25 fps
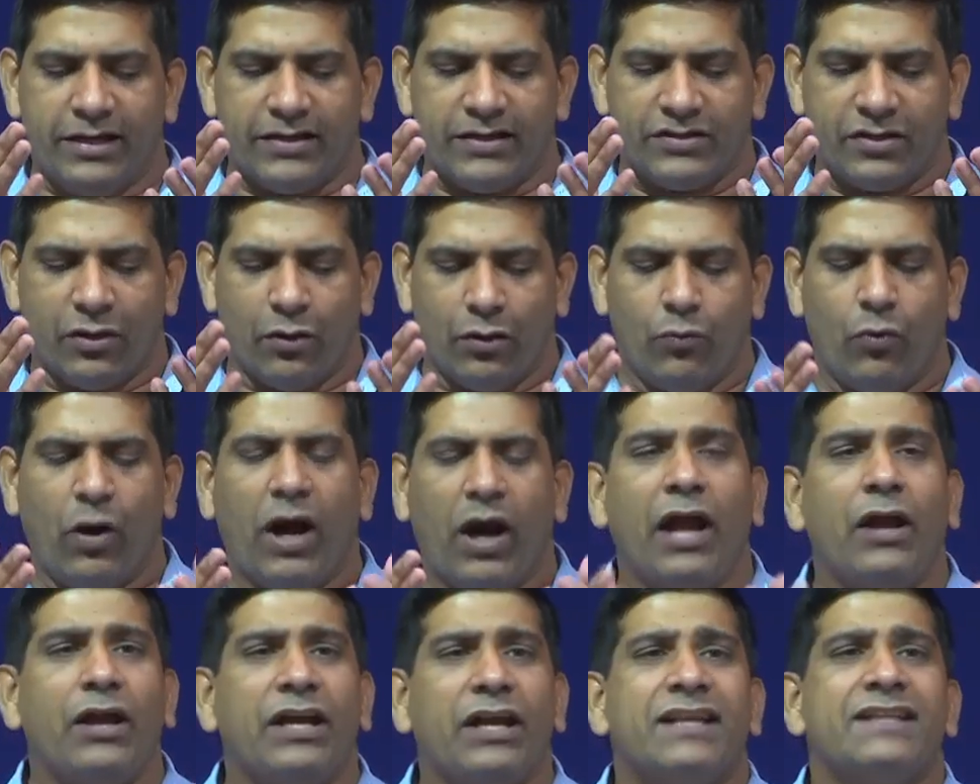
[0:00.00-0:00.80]
So
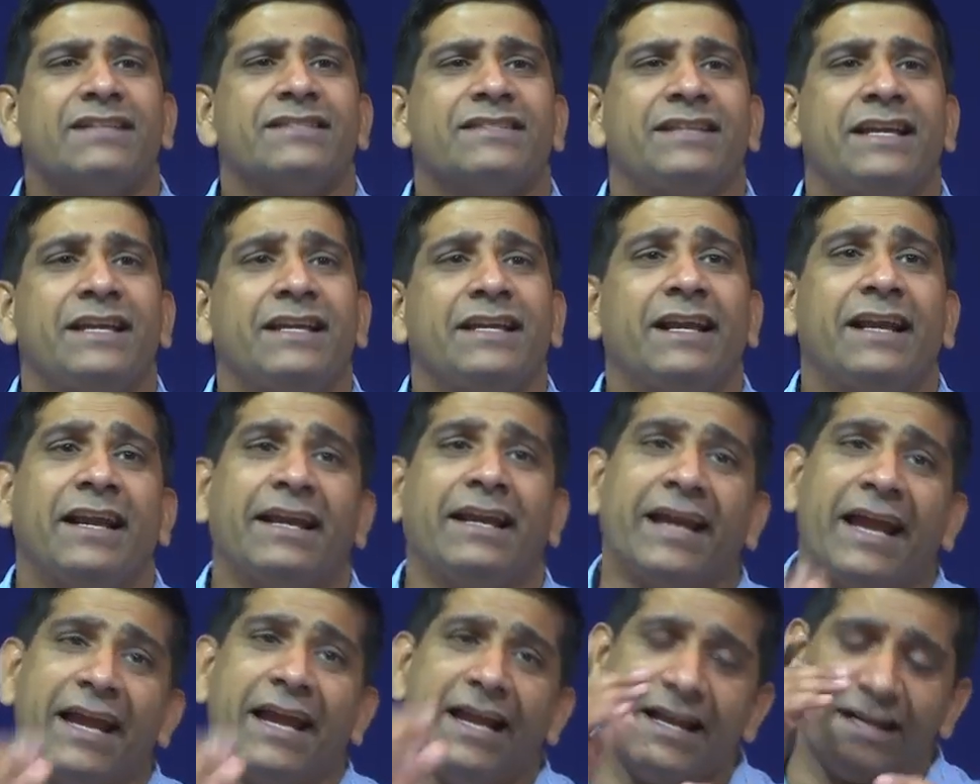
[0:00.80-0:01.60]
why it is needed?
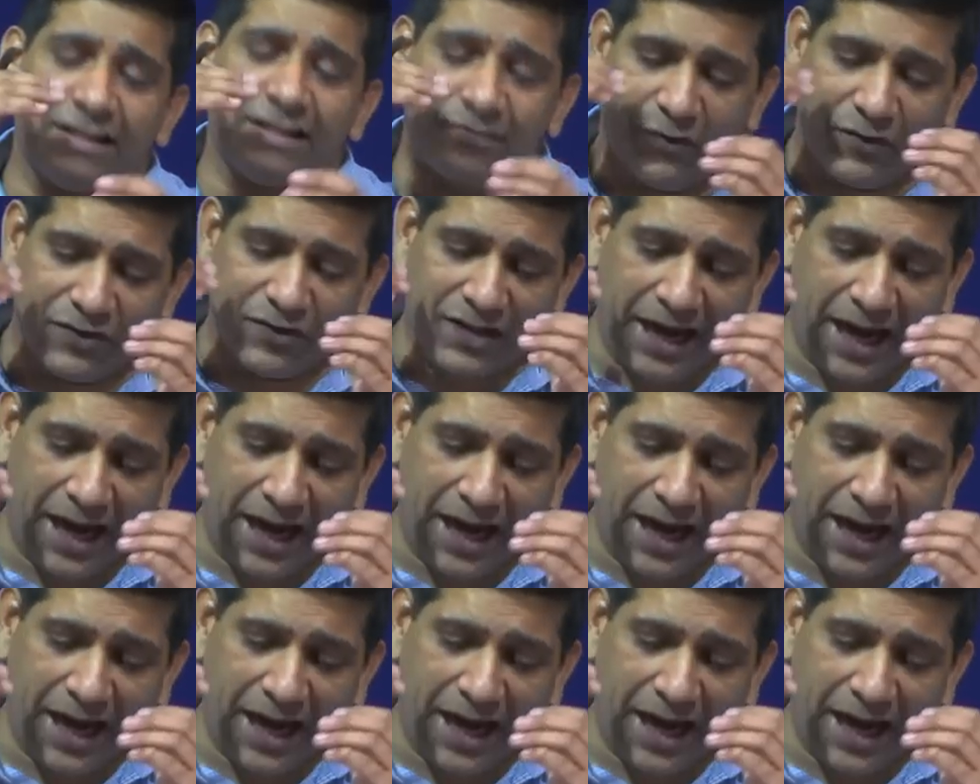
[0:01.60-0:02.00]
Again, it's for the